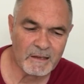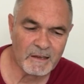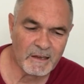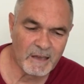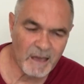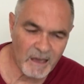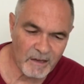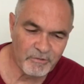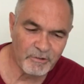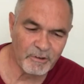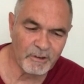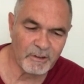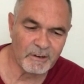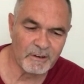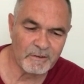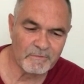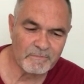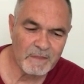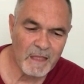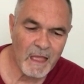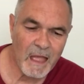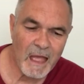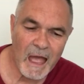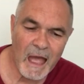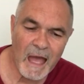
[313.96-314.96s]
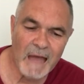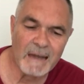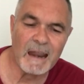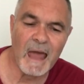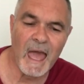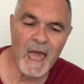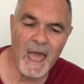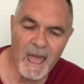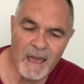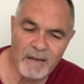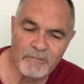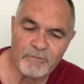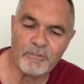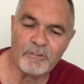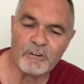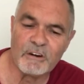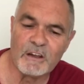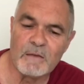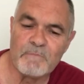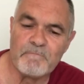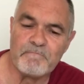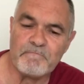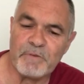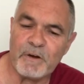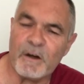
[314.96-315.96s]
given, and
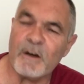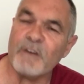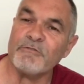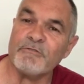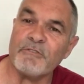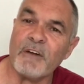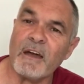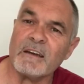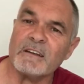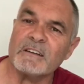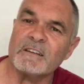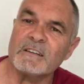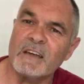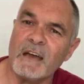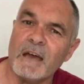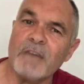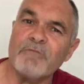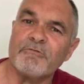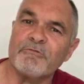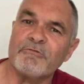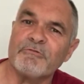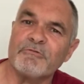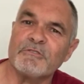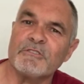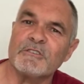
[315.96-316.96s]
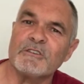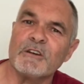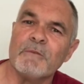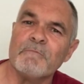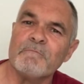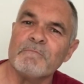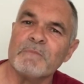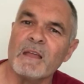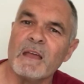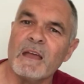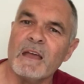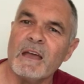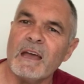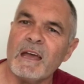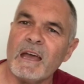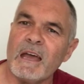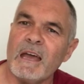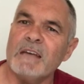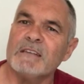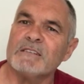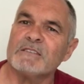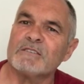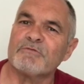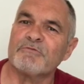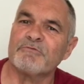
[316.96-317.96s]
every perfect gift
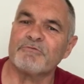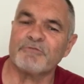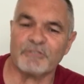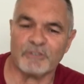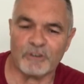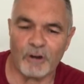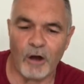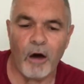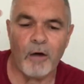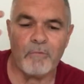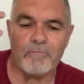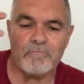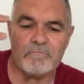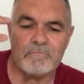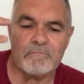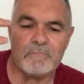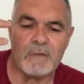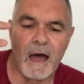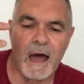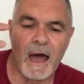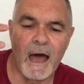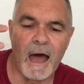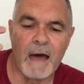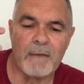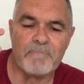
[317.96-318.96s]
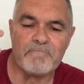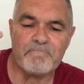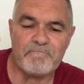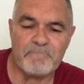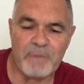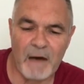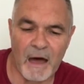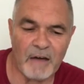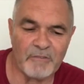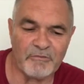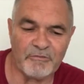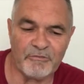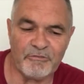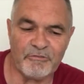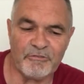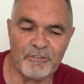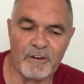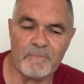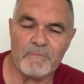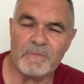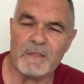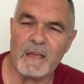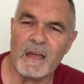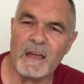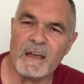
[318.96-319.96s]
is from
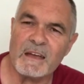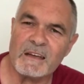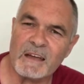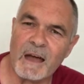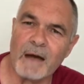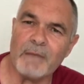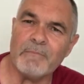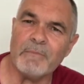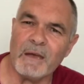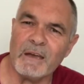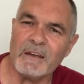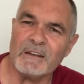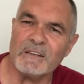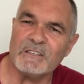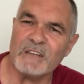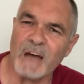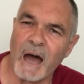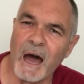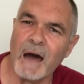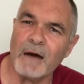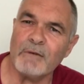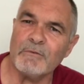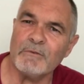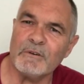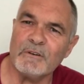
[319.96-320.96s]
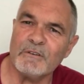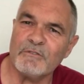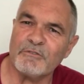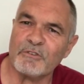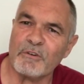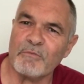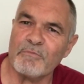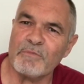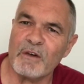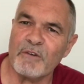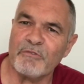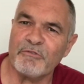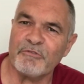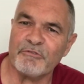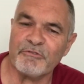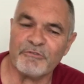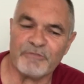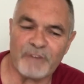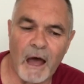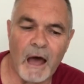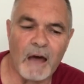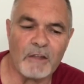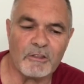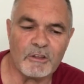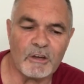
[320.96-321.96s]
above, coming down from the
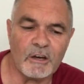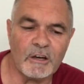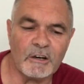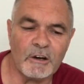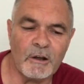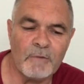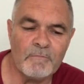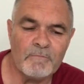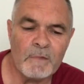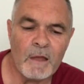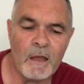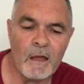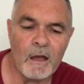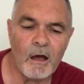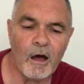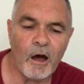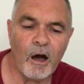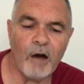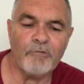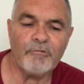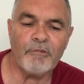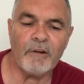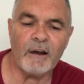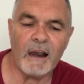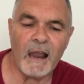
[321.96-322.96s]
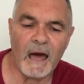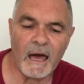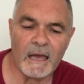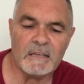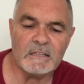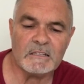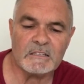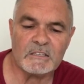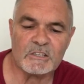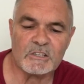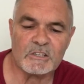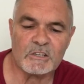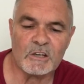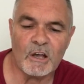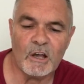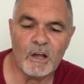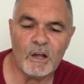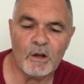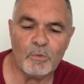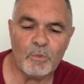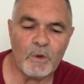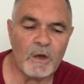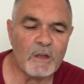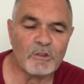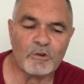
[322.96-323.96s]
Father of lights,
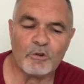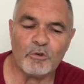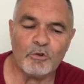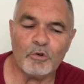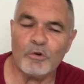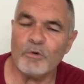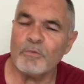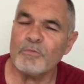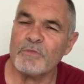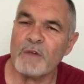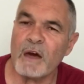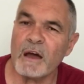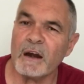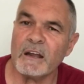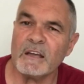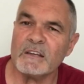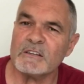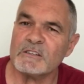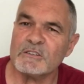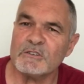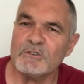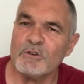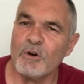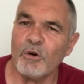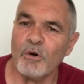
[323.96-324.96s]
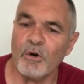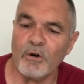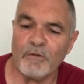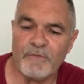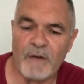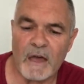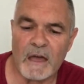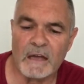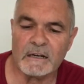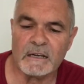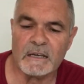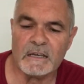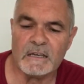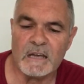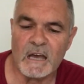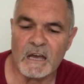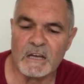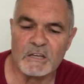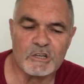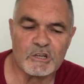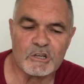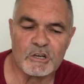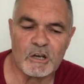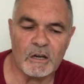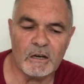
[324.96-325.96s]
with whom there is no
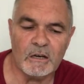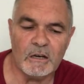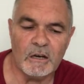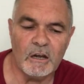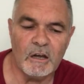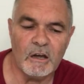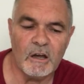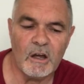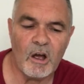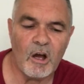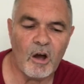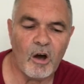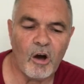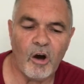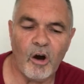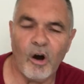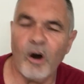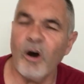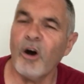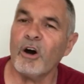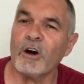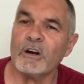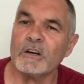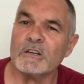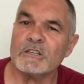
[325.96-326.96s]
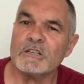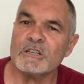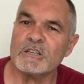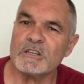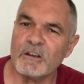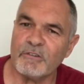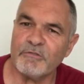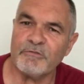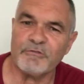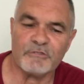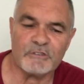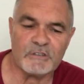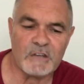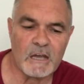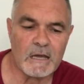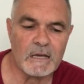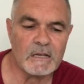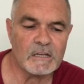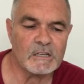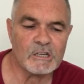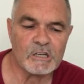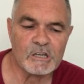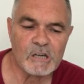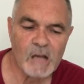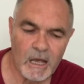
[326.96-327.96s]
variation or
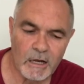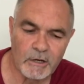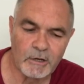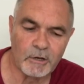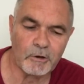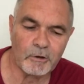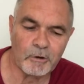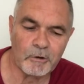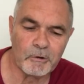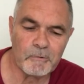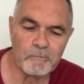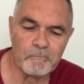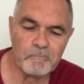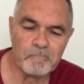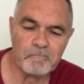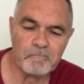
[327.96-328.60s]
shifting shadow.